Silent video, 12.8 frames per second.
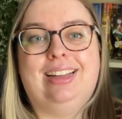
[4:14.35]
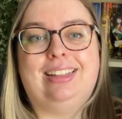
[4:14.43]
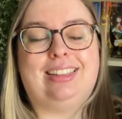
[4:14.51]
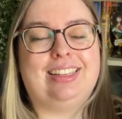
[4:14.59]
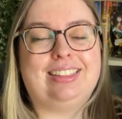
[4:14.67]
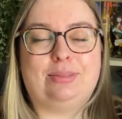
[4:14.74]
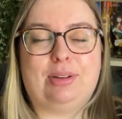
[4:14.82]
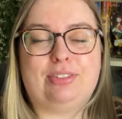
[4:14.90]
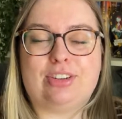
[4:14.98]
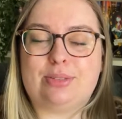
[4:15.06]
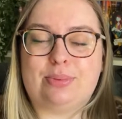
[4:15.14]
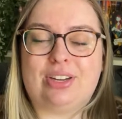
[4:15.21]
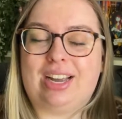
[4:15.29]
this is my
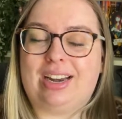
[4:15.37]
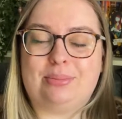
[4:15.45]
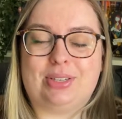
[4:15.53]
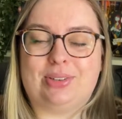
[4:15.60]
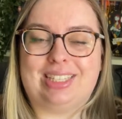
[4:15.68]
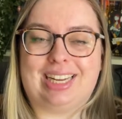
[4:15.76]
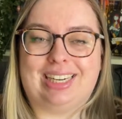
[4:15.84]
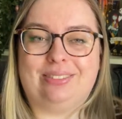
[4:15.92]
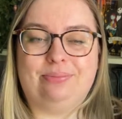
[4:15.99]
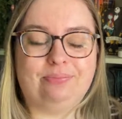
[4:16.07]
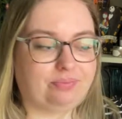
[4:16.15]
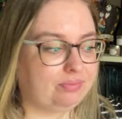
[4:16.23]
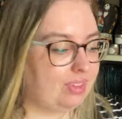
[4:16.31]
first book, and I'm so excited.
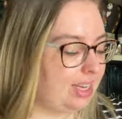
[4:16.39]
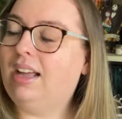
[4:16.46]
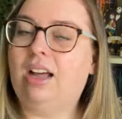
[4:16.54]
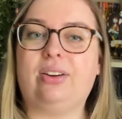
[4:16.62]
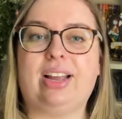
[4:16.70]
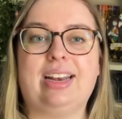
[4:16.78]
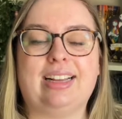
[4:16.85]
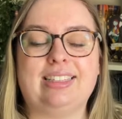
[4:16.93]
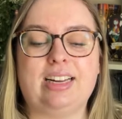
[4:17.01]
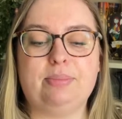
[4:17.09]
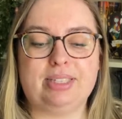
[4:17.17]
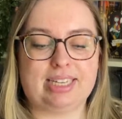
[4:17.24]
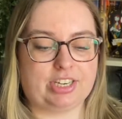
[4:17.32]
Okay, next
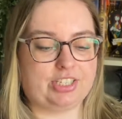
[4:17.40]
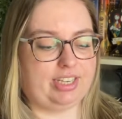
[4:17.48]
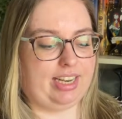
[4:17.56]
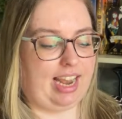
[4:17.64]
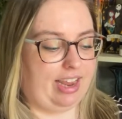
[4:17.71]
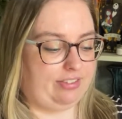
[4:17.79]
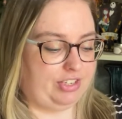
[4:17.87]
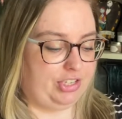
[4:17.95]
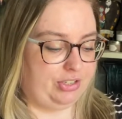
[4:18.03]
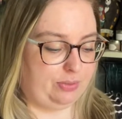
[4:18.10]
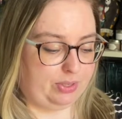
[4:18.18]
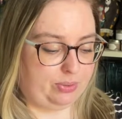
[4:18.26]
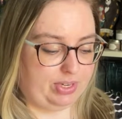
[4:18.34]
up is actually, I have to
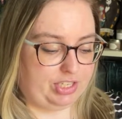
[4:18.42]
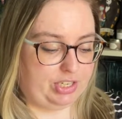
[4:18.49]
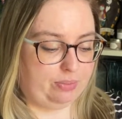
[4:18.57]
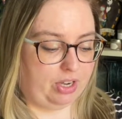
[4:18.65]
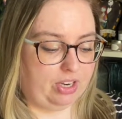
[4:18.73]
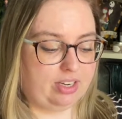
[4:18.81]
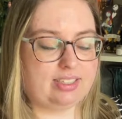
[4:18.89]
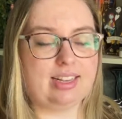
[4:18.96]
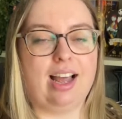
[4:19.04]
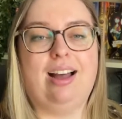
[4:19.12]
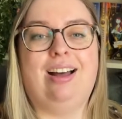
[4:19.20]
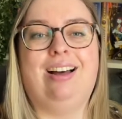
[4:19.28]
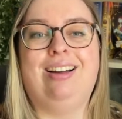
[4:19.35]
choose between 2 books.
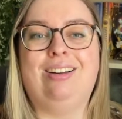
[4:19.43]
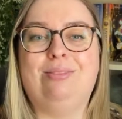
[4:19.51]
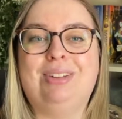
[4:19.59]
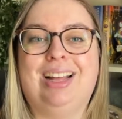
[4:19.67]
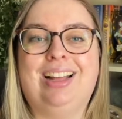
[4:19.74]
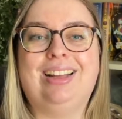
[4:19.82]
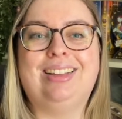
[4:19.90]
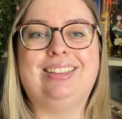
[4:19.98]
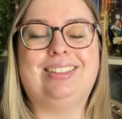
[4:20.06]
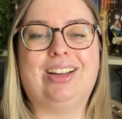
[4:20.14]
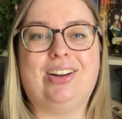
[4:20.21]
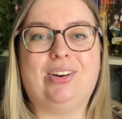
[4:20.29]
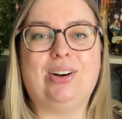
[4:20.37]

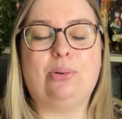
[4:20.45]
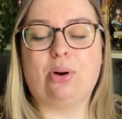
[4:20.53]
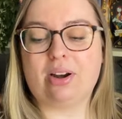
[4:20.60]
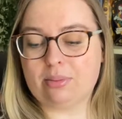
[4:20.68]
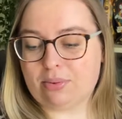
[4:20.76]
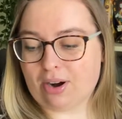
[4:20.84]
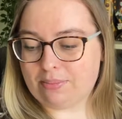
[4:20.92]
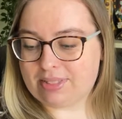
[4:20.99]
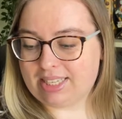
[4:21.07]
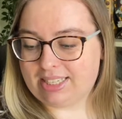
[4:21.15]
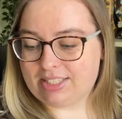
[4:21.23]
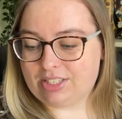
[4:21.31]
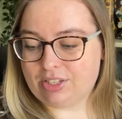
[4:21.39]
So one of the prompts
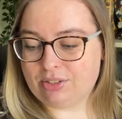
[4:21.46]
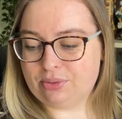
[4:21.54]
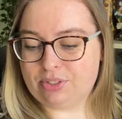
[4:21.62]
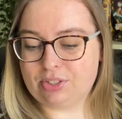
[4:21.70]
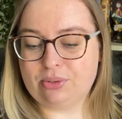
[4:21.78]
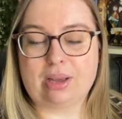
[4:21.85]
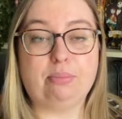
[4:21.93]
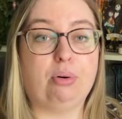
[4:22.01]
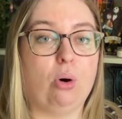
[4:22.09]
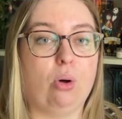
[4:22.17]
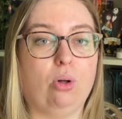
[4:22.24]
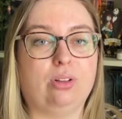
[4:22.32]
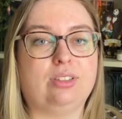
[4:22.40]
is to do a
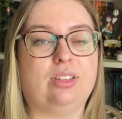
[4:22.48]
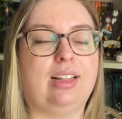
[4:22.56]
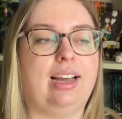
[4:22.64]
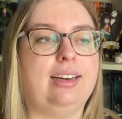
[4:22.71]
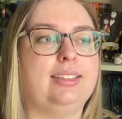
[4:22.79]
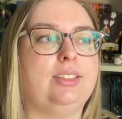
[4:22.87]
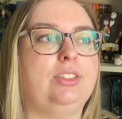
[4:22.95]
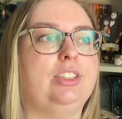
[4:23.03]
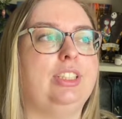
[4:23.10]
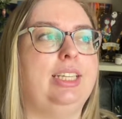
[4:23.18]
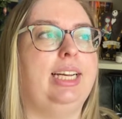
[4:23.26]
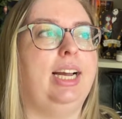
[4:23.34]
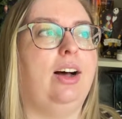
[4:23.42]
poll. So that is
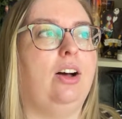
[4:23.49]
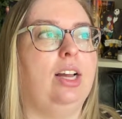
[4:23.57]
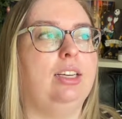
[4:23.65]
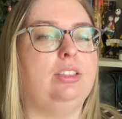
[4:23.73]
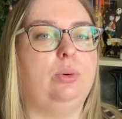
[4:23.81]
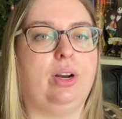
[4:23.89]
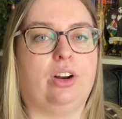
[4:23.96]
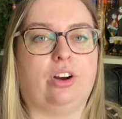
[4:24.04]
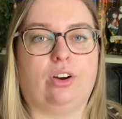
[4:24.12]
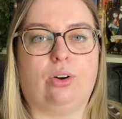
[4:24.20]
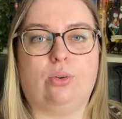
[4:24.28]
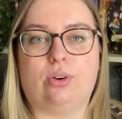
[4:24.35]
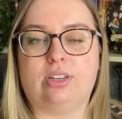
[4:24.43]
usually on
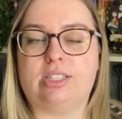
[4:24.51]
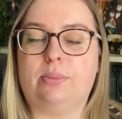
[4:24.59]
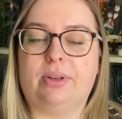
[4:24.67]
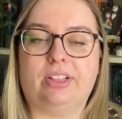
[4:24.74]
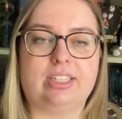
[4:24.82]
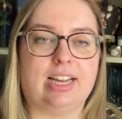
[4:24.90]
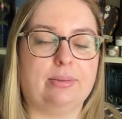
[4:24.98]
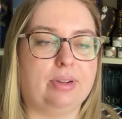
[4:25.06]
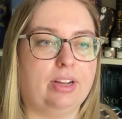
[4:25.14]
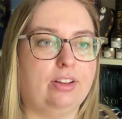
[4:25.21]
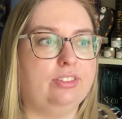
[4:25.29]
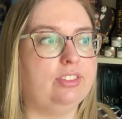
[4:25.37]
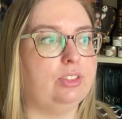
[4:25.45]
Twitter or some other type
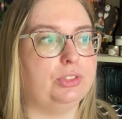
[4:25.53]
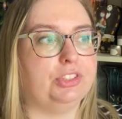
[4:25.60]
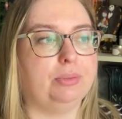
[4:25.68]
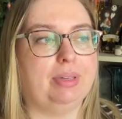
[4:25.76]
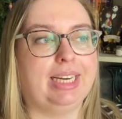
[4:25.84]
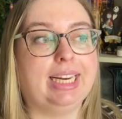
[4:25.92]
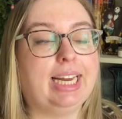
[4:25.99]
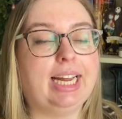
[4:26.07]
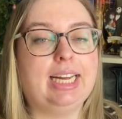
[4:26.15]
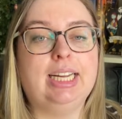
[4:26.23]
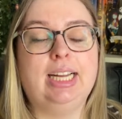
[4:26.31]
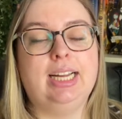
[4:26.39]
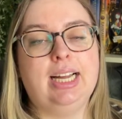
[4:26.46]
of social
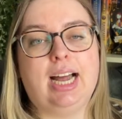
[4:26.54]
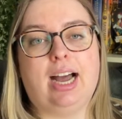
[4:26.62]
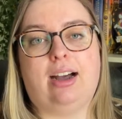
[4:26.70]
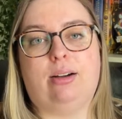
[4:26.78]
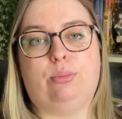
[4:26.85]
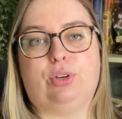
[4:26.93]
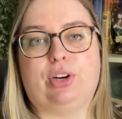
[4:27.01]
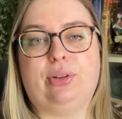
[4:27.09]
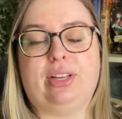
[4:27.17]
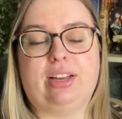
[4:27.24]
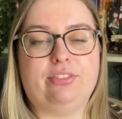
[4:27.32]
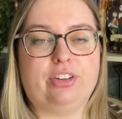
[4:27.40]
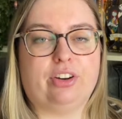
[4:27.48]
media, where you
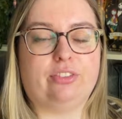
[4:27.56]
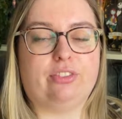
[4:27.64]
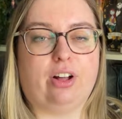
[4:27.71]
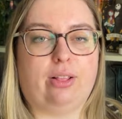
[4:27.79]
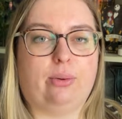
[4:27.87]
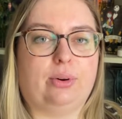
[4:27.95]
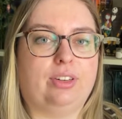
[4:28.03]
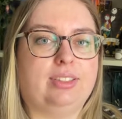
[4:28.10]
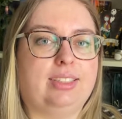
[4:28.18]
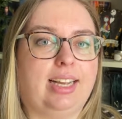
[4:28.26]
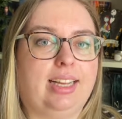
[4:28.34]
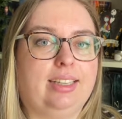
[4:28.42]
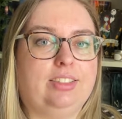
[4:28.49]
give your followers
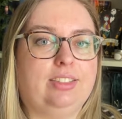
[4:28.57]
a